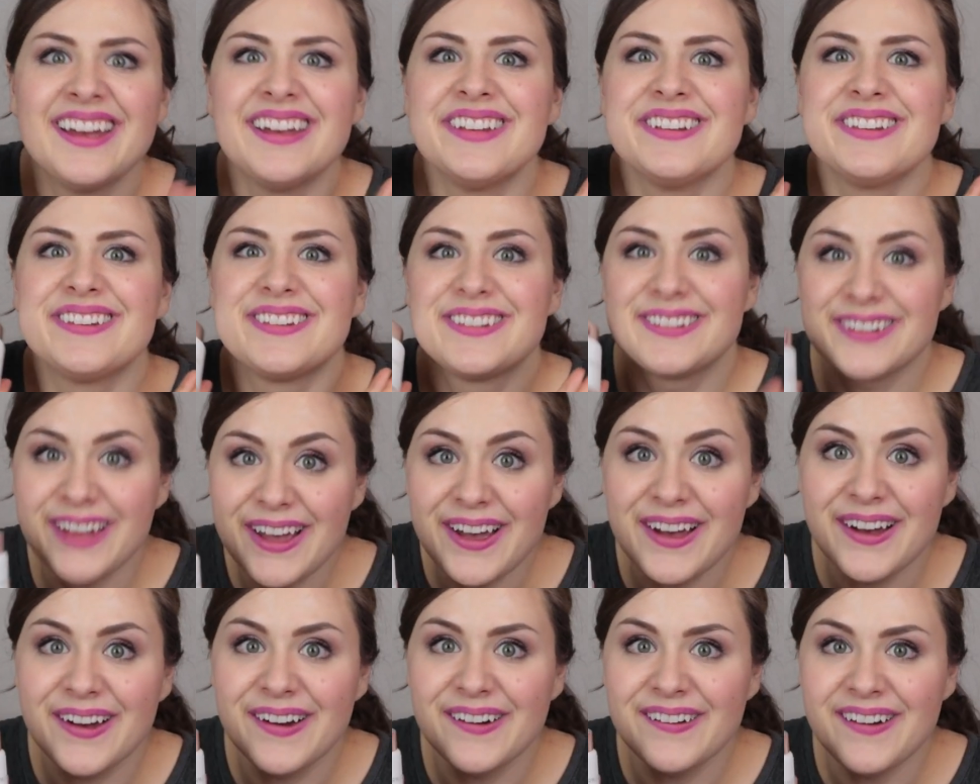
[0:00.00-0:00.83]

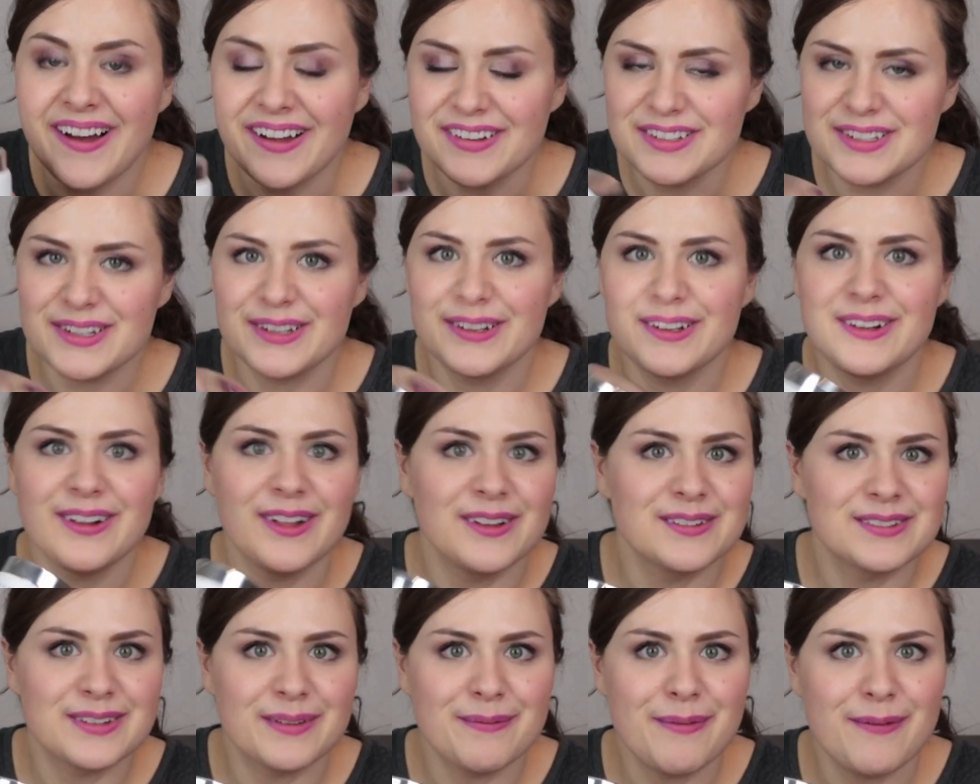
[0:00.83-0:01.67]
So I'll show you a
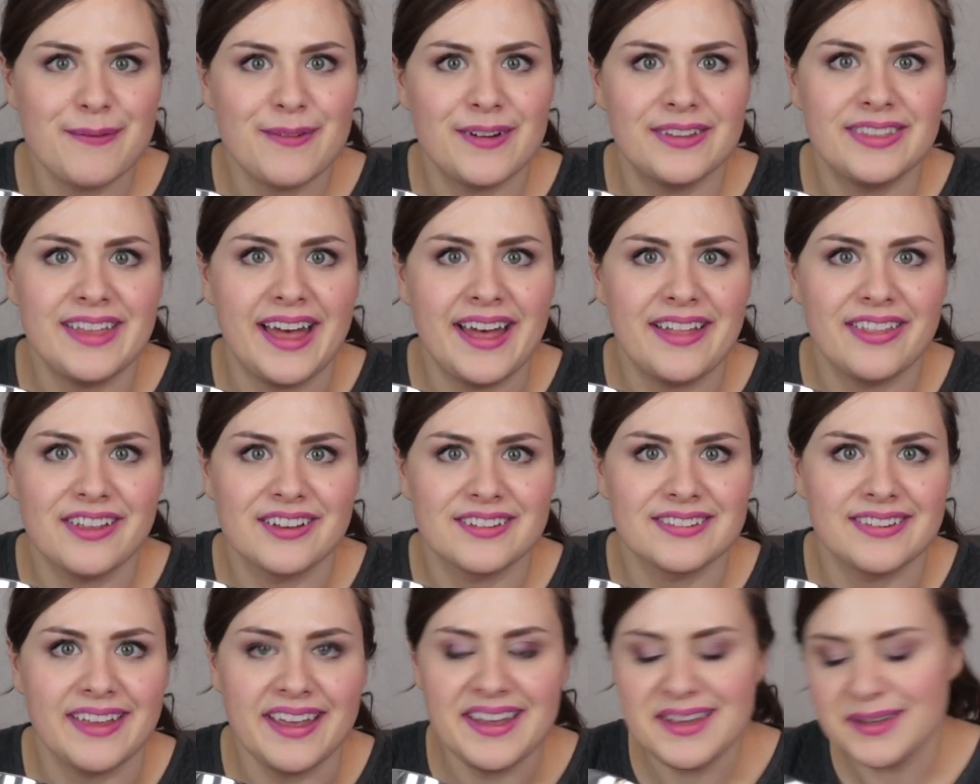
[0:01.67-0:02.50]
close up of what that
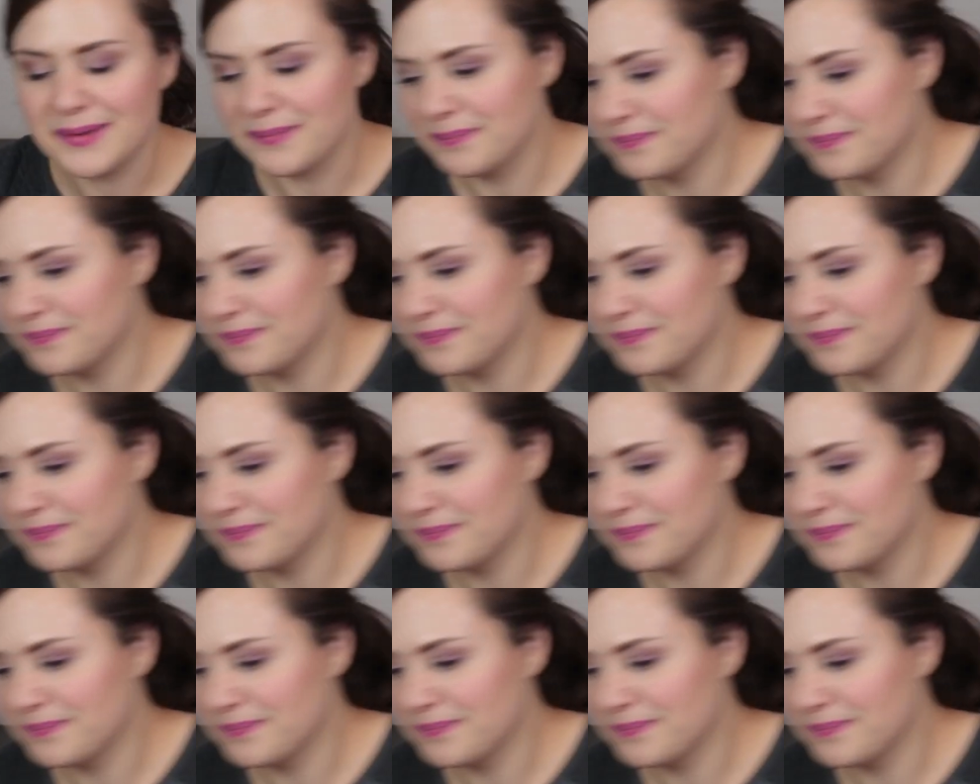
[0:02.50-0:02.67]
looks like.